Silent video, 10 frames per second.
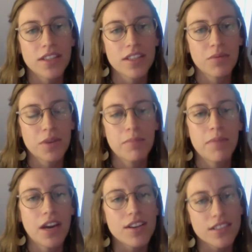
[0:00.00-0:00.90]
that we
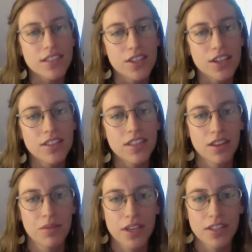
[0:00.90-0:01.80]
make our decisions and the
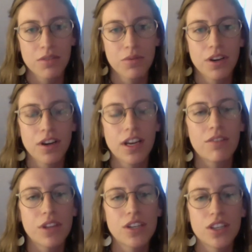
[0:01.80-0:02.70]
ways that we're in
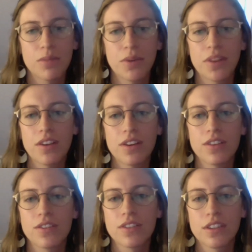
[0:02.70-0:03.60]
relationship with
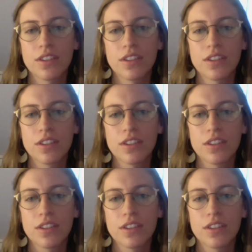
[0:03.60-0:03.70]
others.